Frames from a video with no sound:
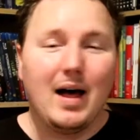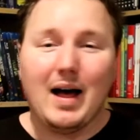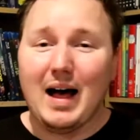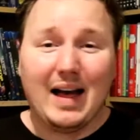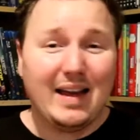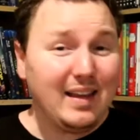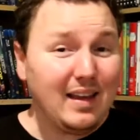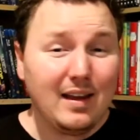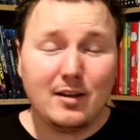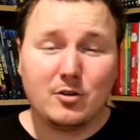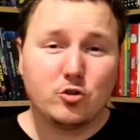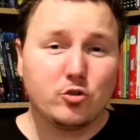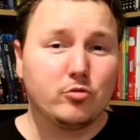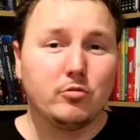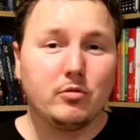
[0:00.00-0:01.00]
I can't
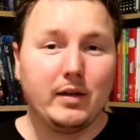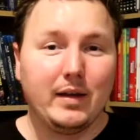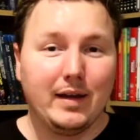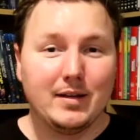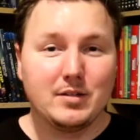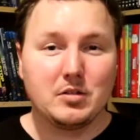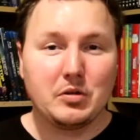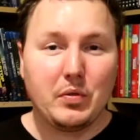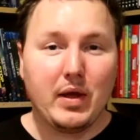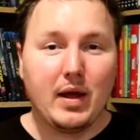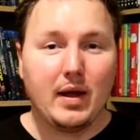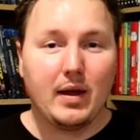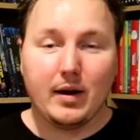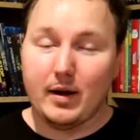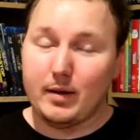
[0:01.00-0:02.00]
truly answer that,
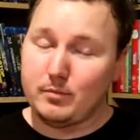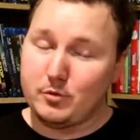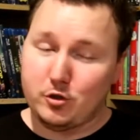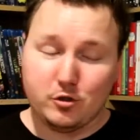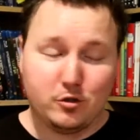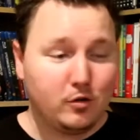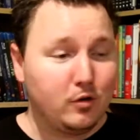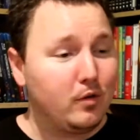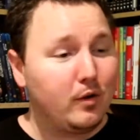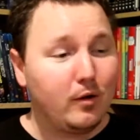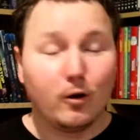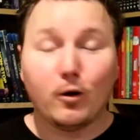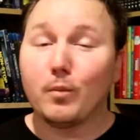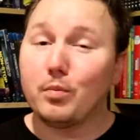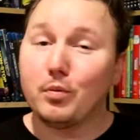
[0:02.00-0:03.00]
and I'm sure there
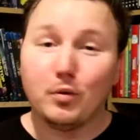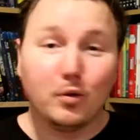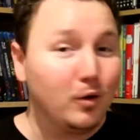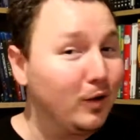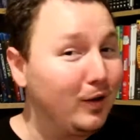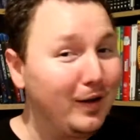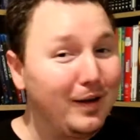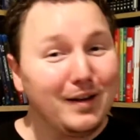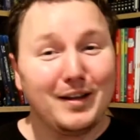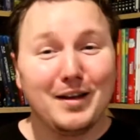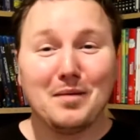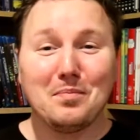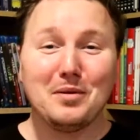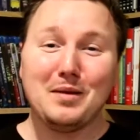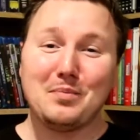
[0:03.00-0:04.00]
are plenty
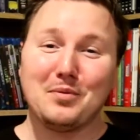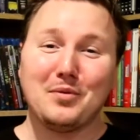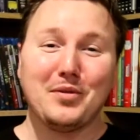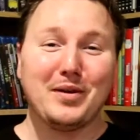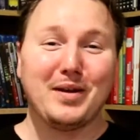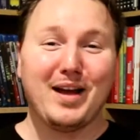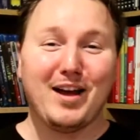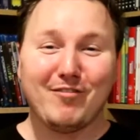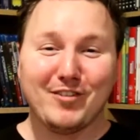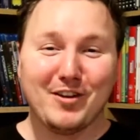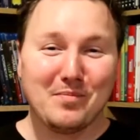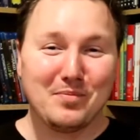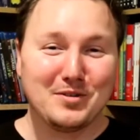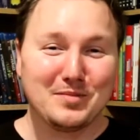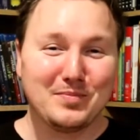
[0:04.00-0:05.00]
of people that have their
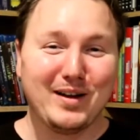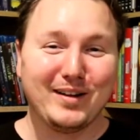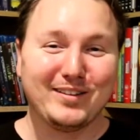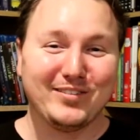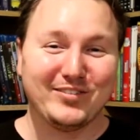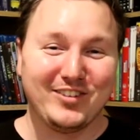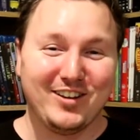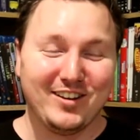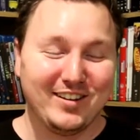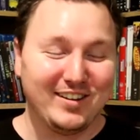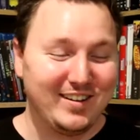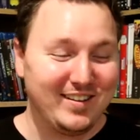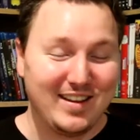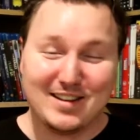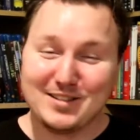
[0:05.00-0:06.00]
perspective on it,
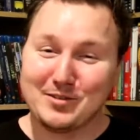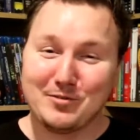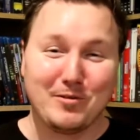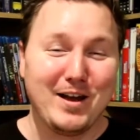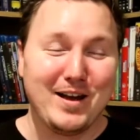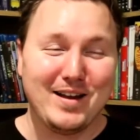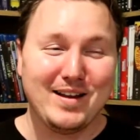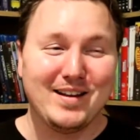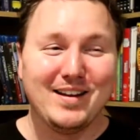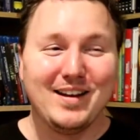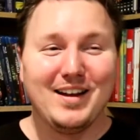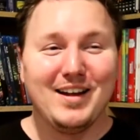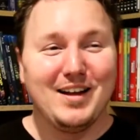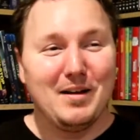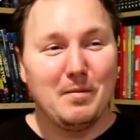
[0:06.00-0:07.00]
and that's great.
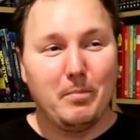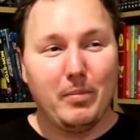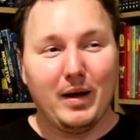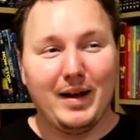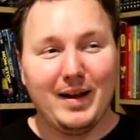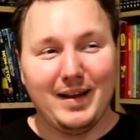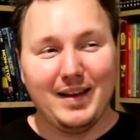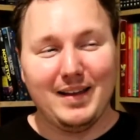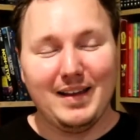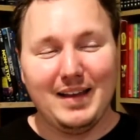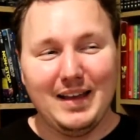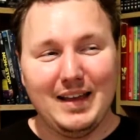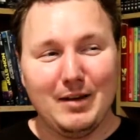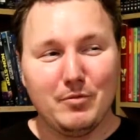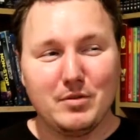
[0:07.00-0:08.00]
But
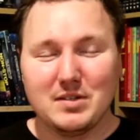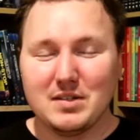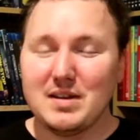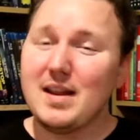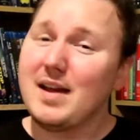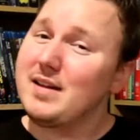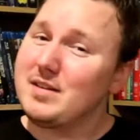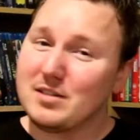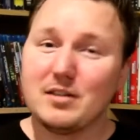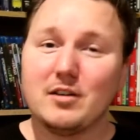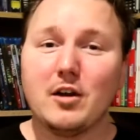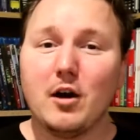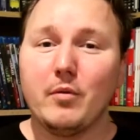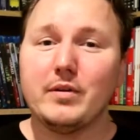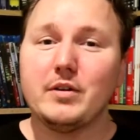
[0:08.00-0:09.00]
it was nice to
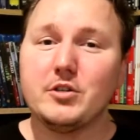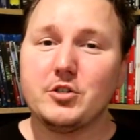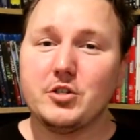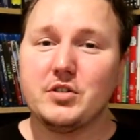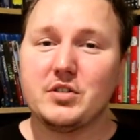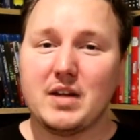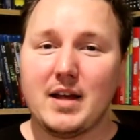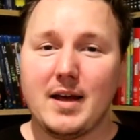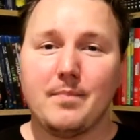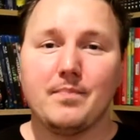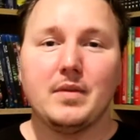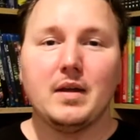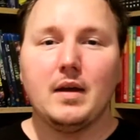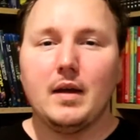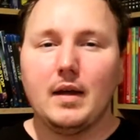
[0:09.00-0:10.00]
go into Shazam
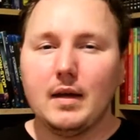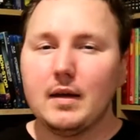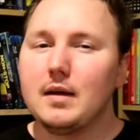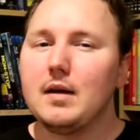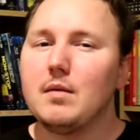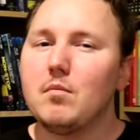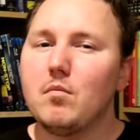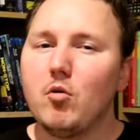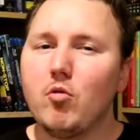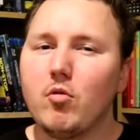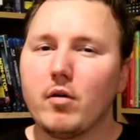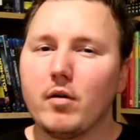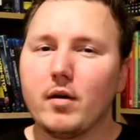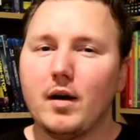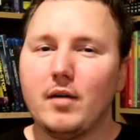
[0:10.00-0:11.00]
and get
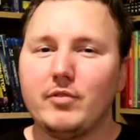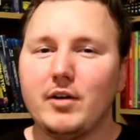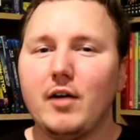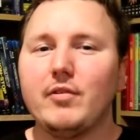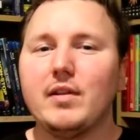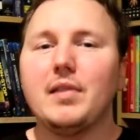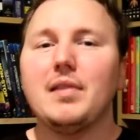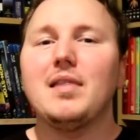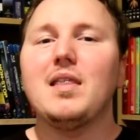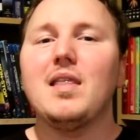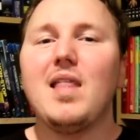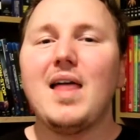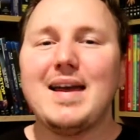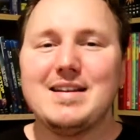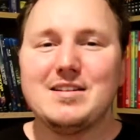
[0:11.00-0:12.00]
more of a
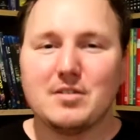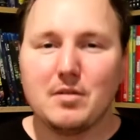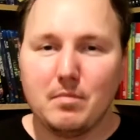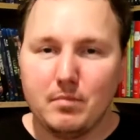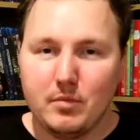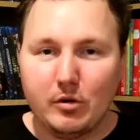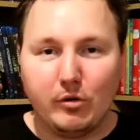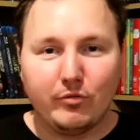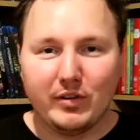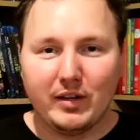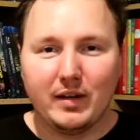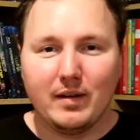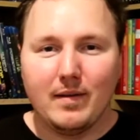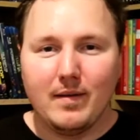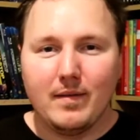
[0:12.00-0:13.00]
light
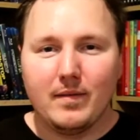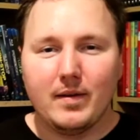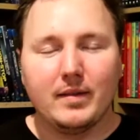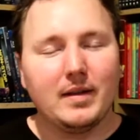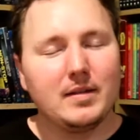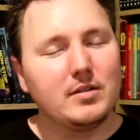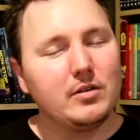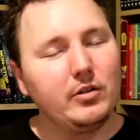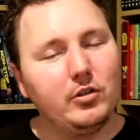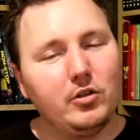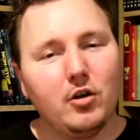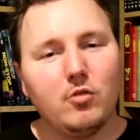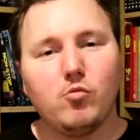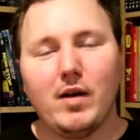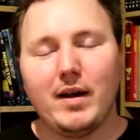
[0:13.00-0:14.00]
movie. And that's a
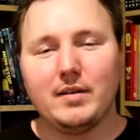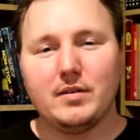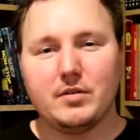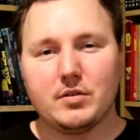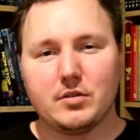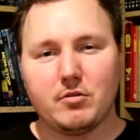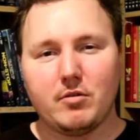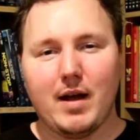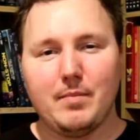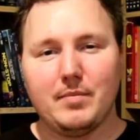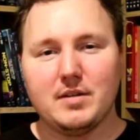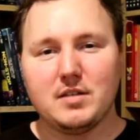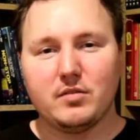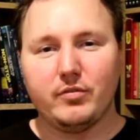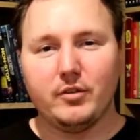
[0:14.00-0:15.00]
good way to describe
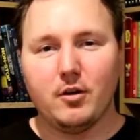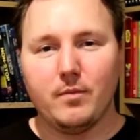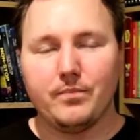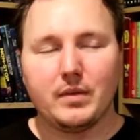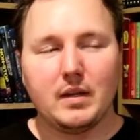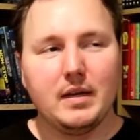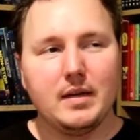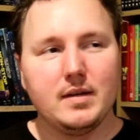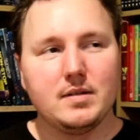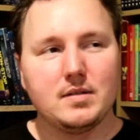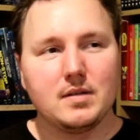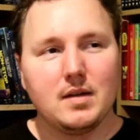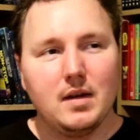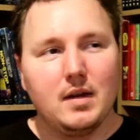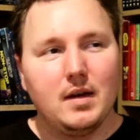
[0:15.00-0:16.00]
this film,
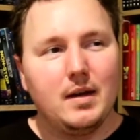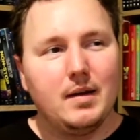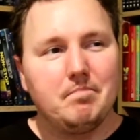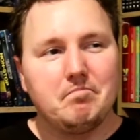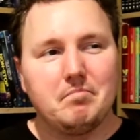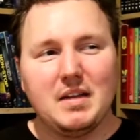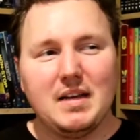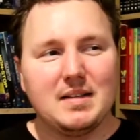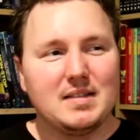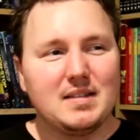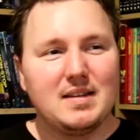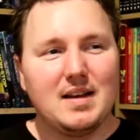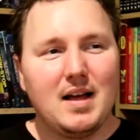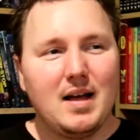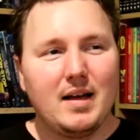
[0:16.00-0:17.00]
is it's
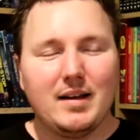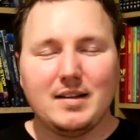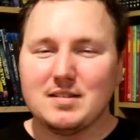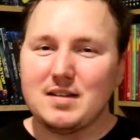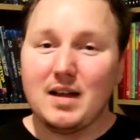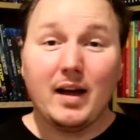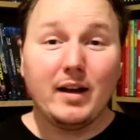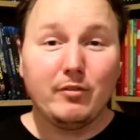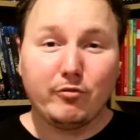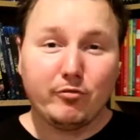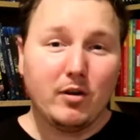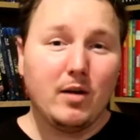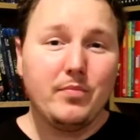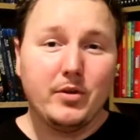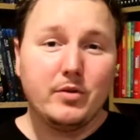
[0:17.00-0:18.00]
not, aside
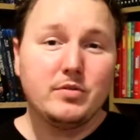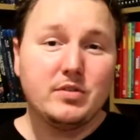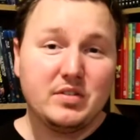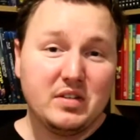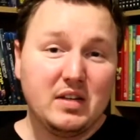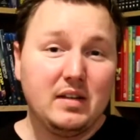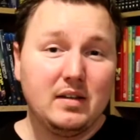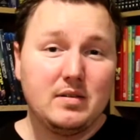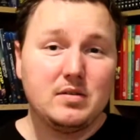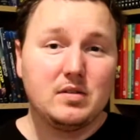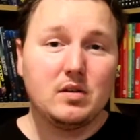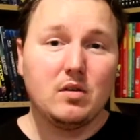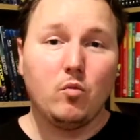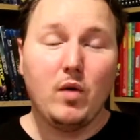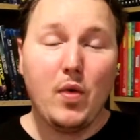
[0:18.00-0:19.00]
from those
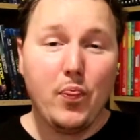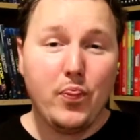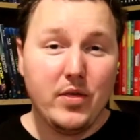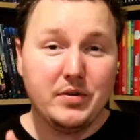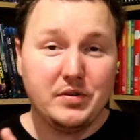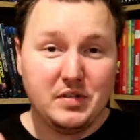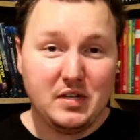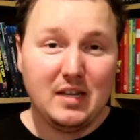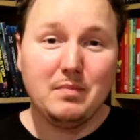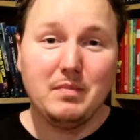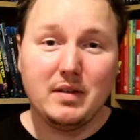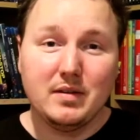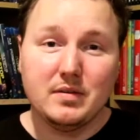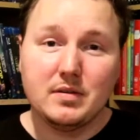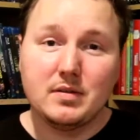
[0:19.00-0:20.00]
scenes with the
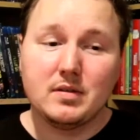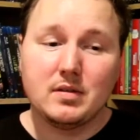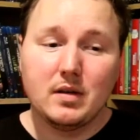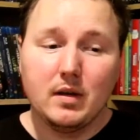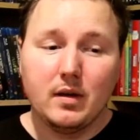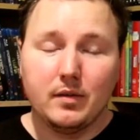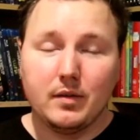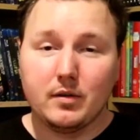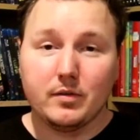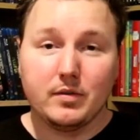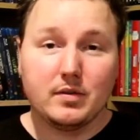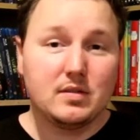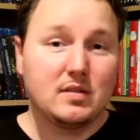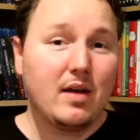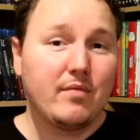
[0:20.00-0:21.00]
demons that are the
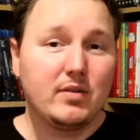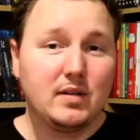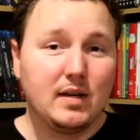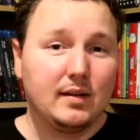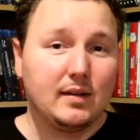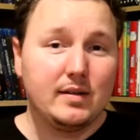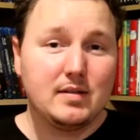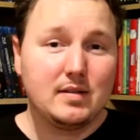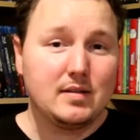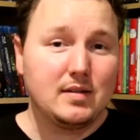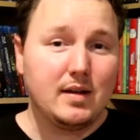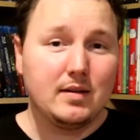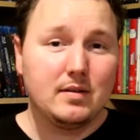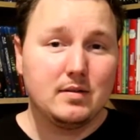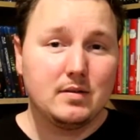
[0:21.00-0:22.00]
7 deadly
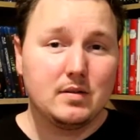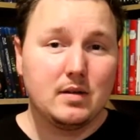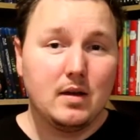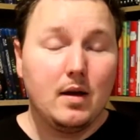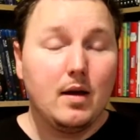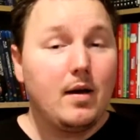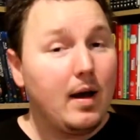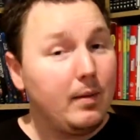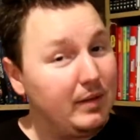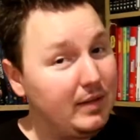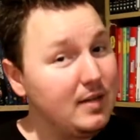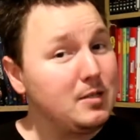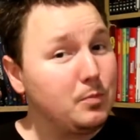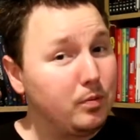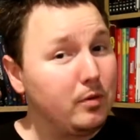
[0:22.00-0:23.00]
sins, I mean,
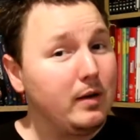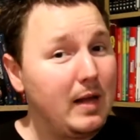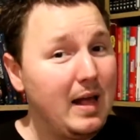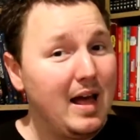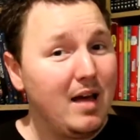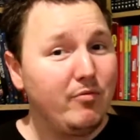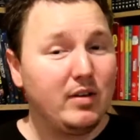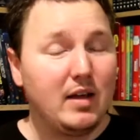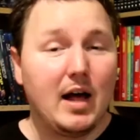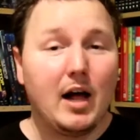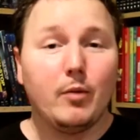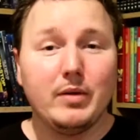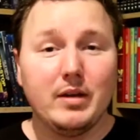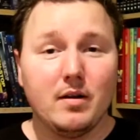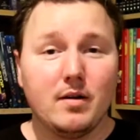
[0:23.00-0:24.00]
that's pretty heavy, I'll
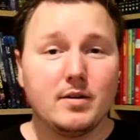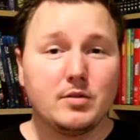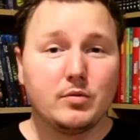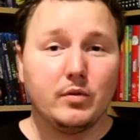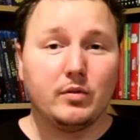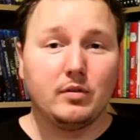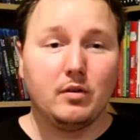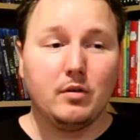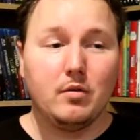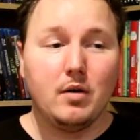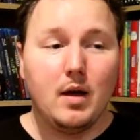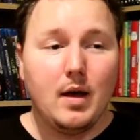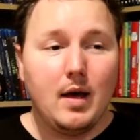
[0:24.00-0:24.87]
be honest with you.